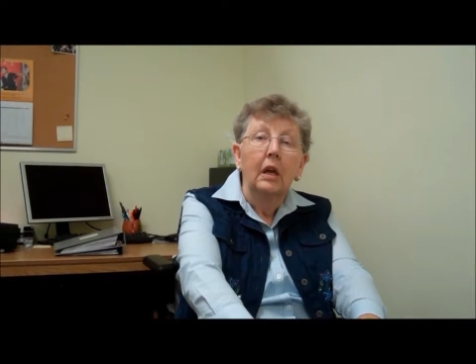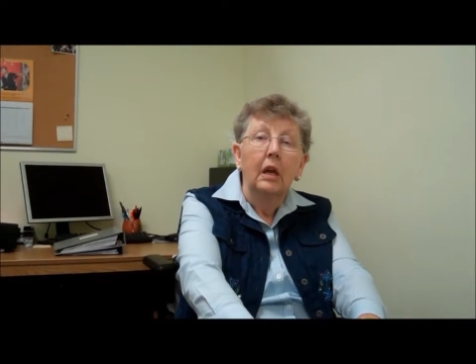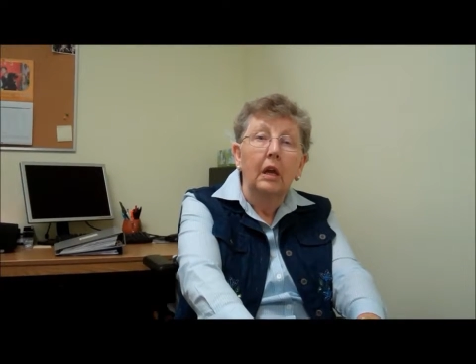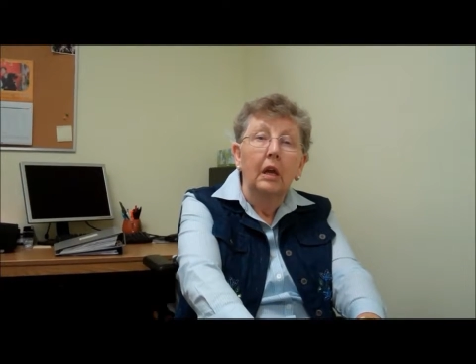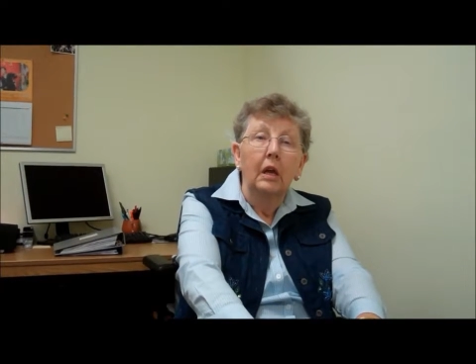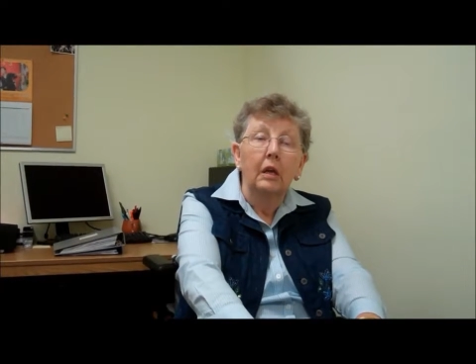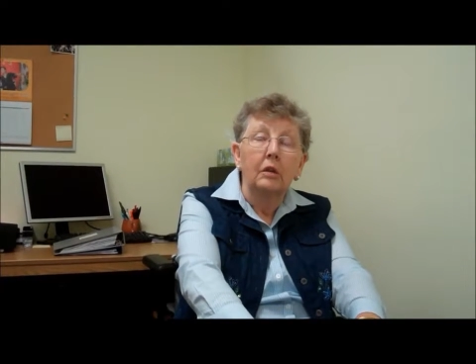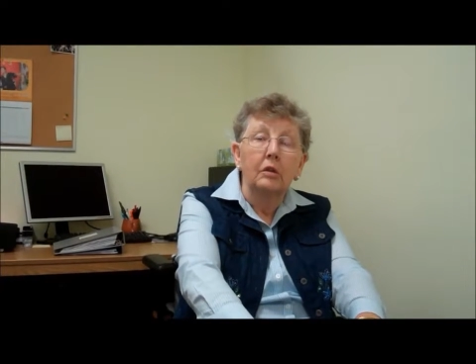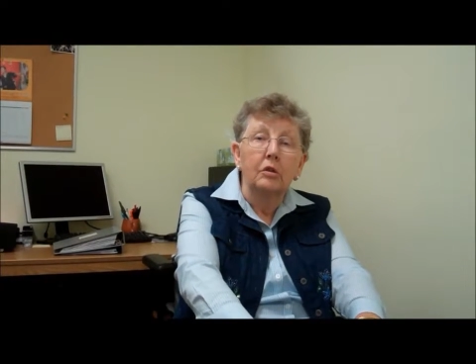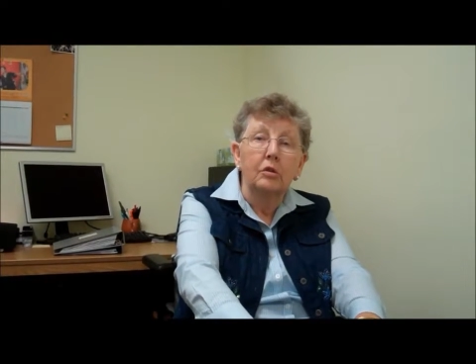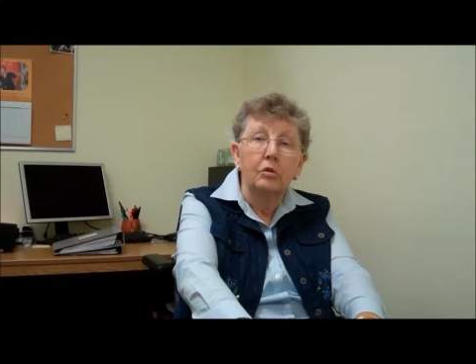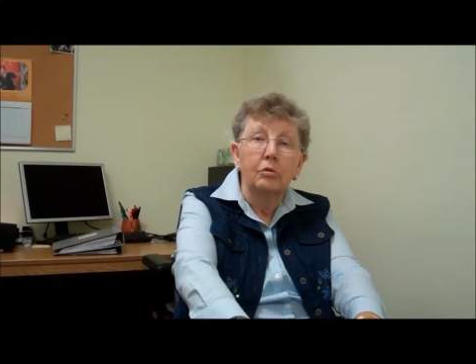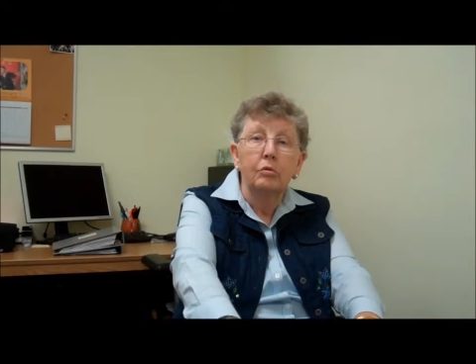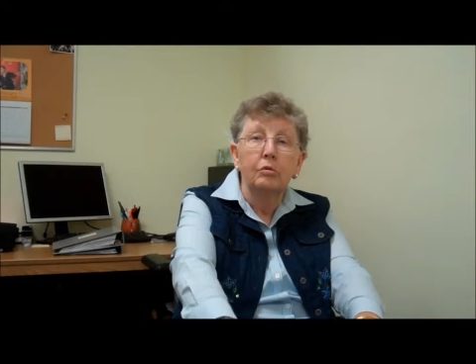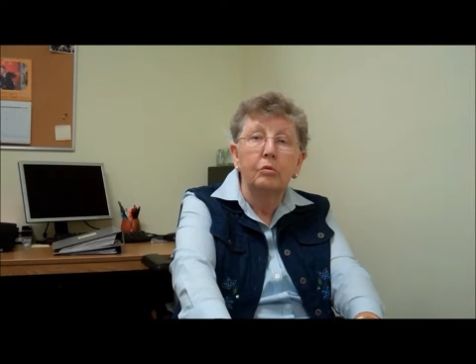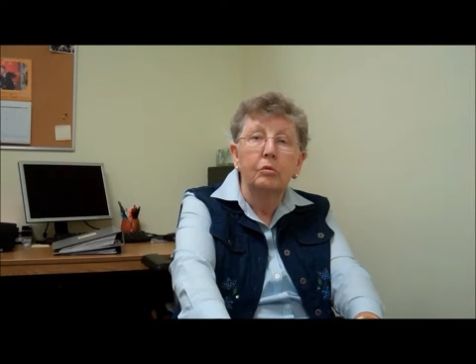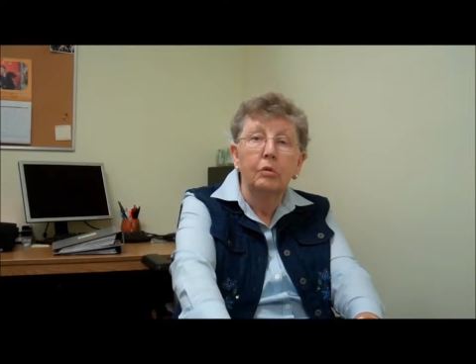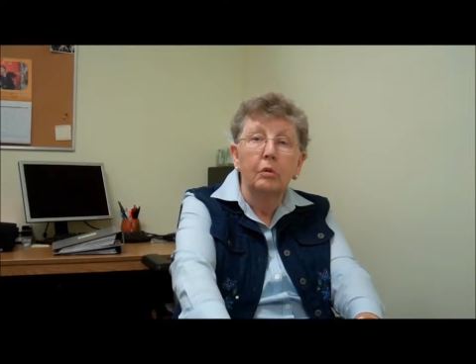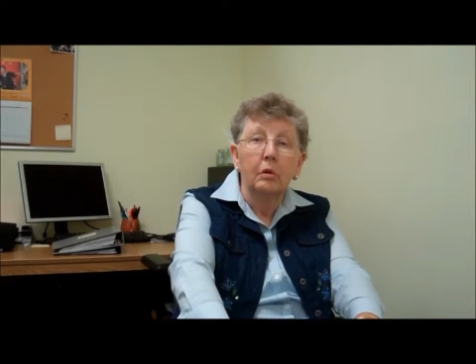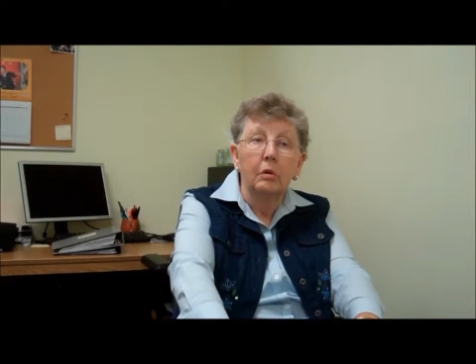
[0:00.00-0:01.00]
in
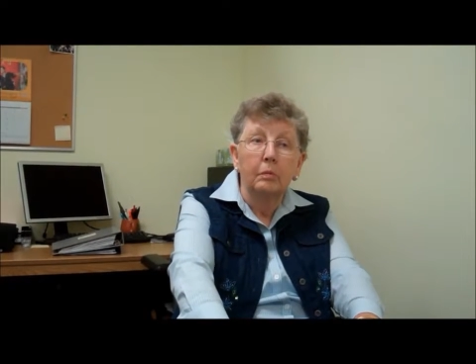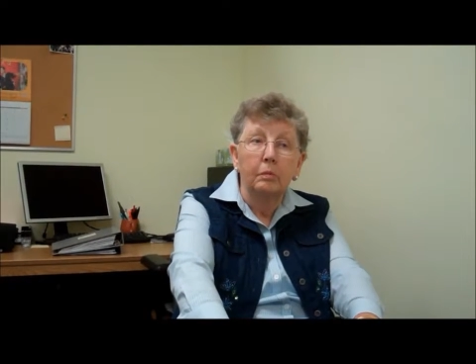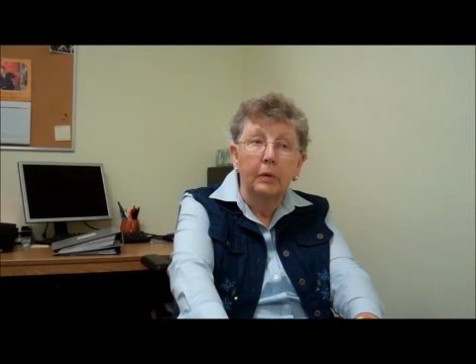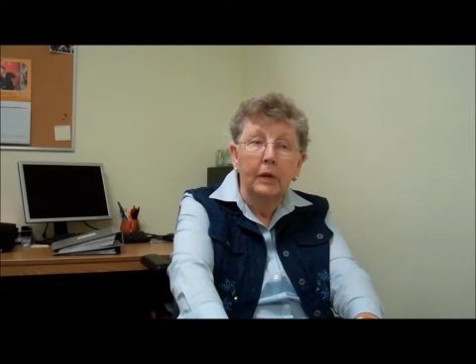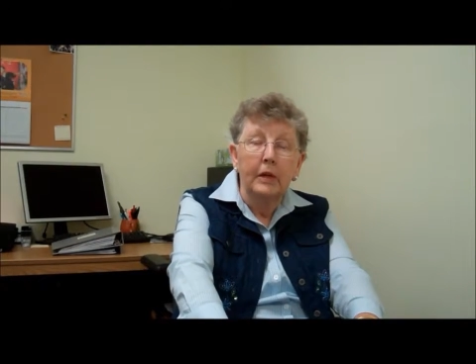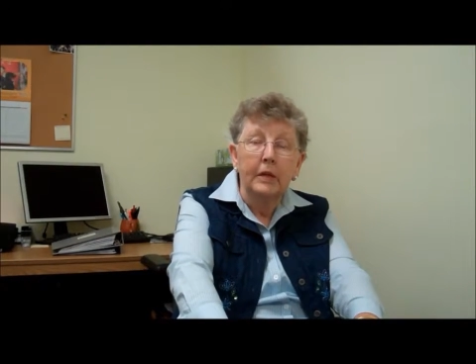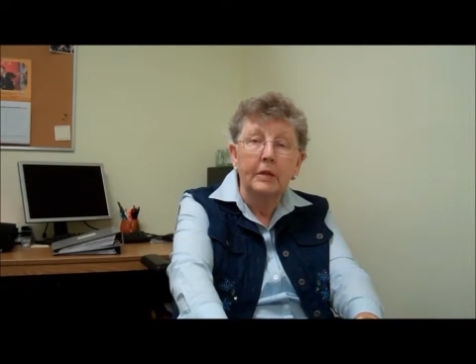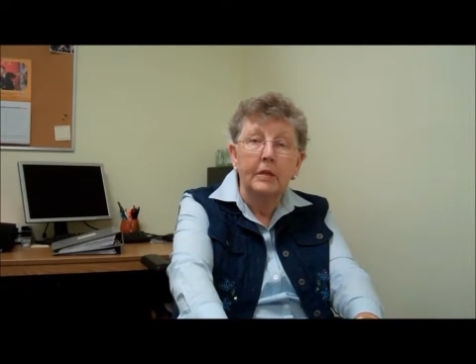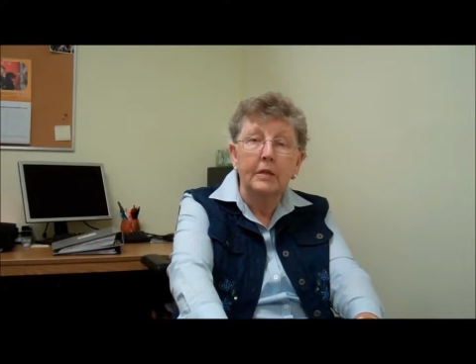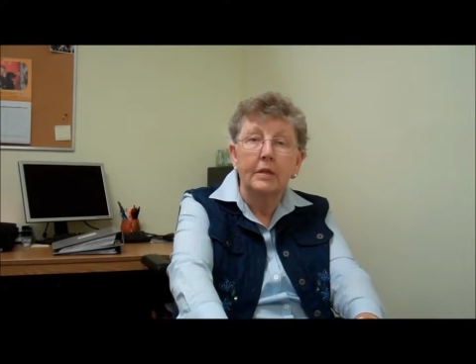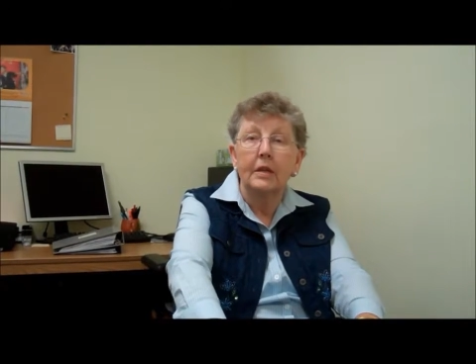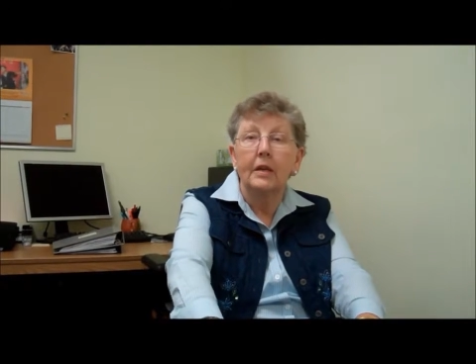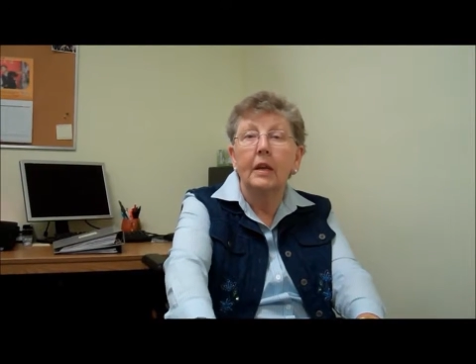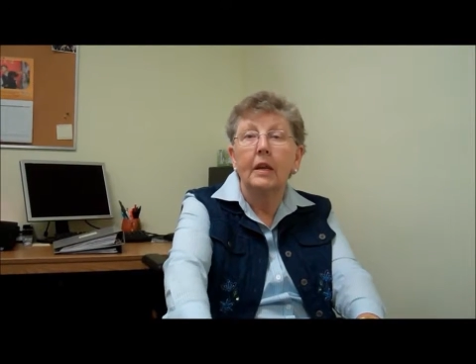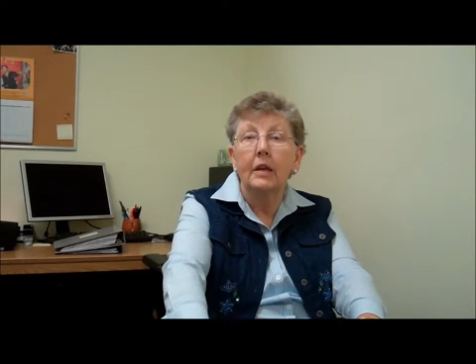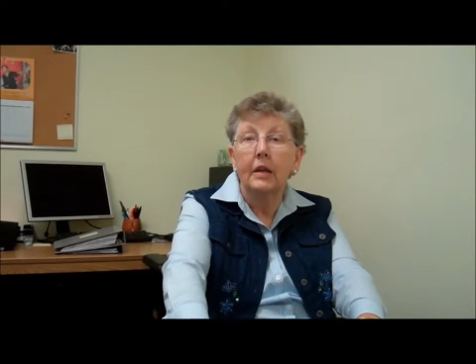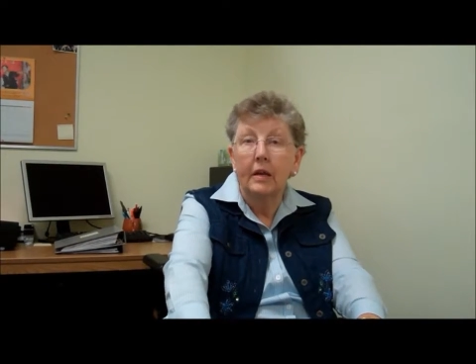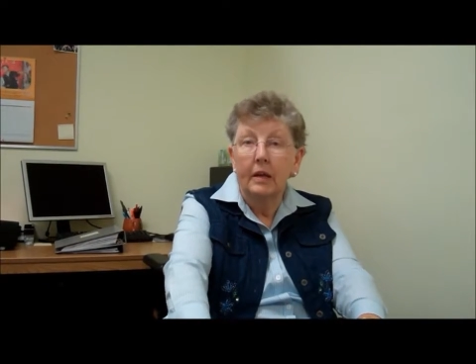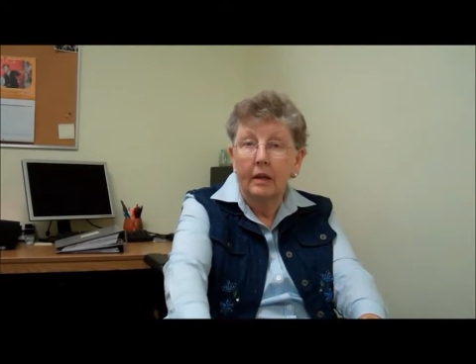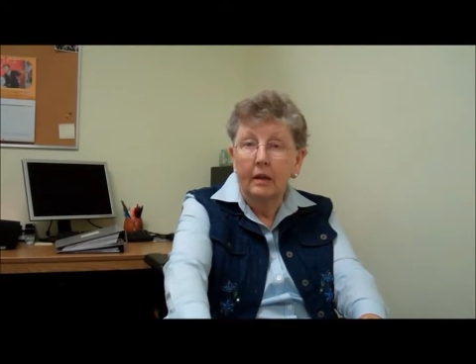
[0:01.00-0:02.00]
two places in
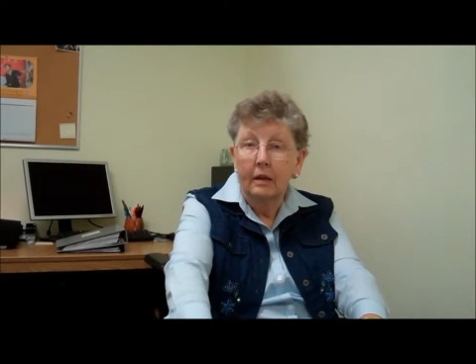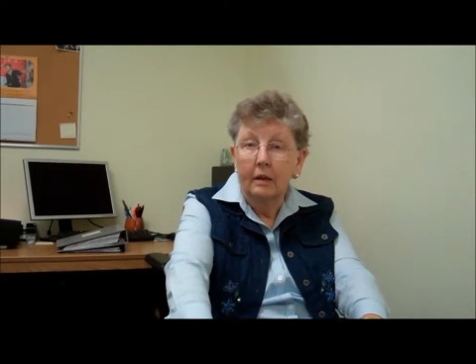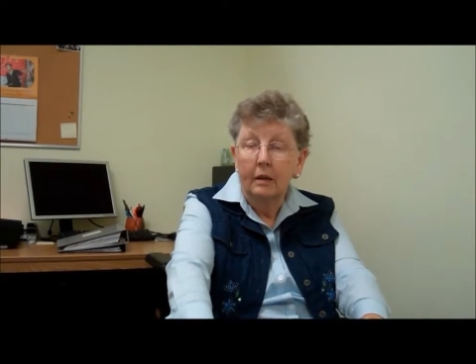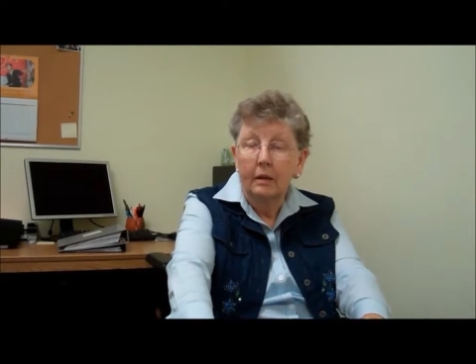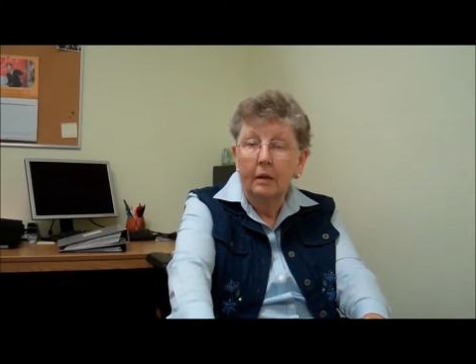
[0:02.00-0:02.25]
India.